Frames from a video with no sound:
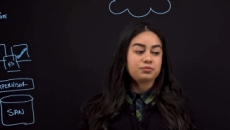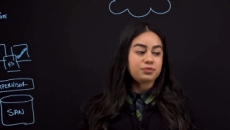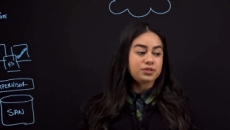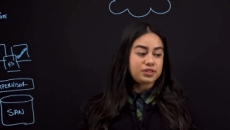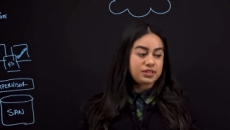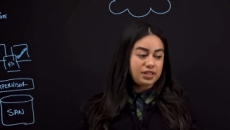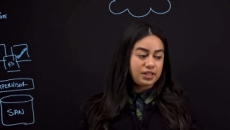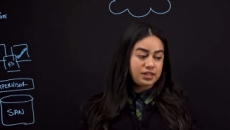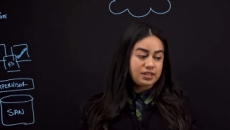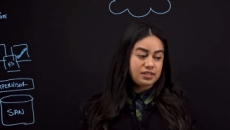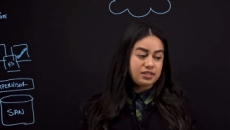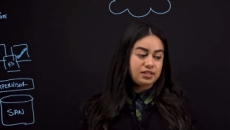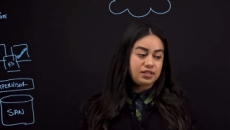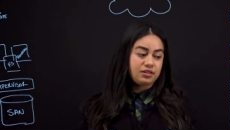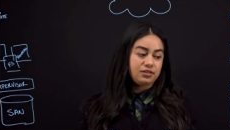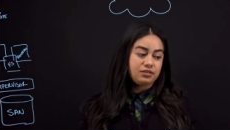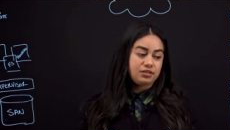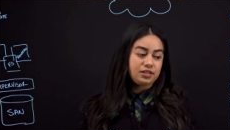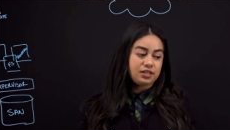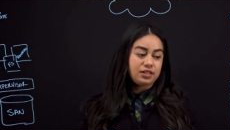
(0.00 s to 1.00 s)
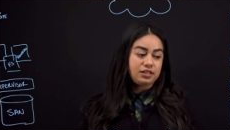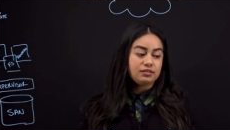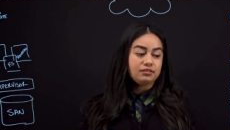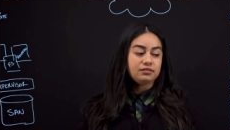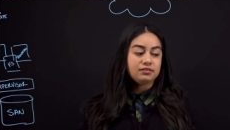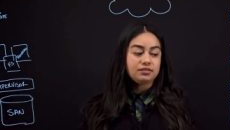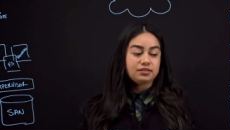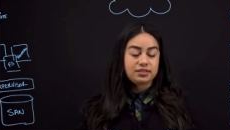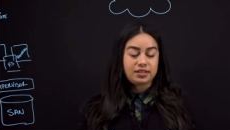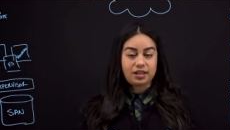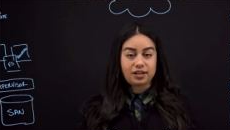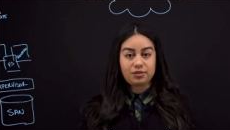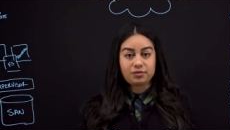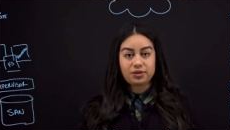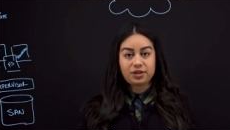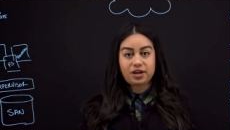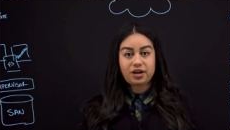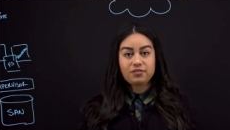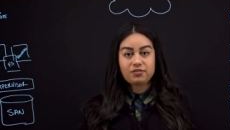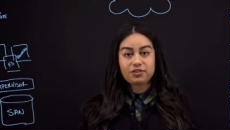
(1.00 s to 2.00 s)
with data security, data
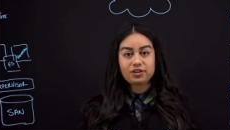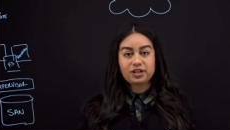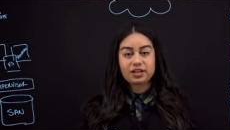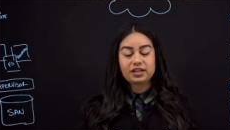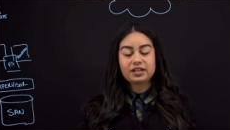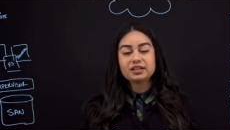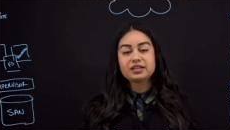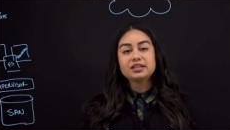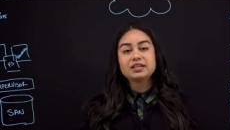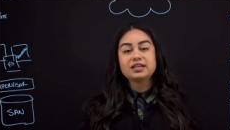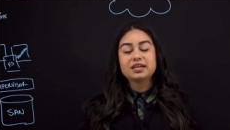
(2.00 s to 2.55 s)
recovery,